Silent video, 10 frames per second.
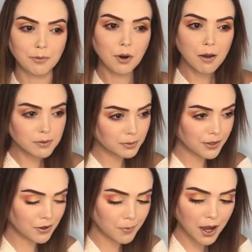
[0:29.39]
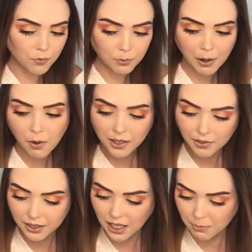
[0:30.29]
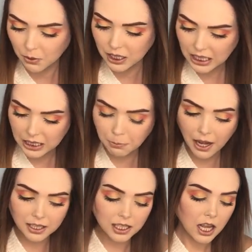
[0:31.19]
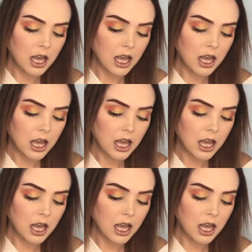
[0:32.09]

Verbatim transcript: and probably feel bad for my wallet every time you see this box